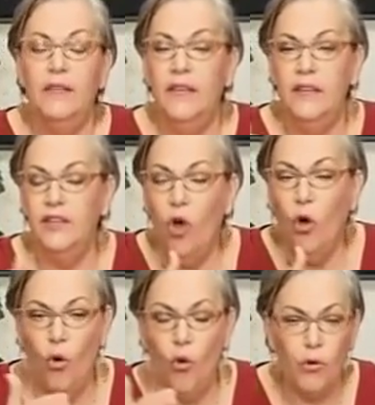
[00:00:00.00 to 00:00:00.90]
did this
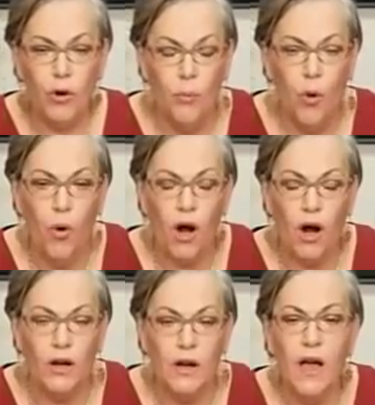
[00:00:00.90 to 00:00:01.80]
whole
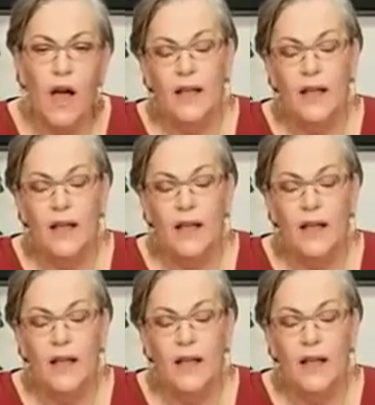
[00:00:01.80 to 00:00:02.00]
report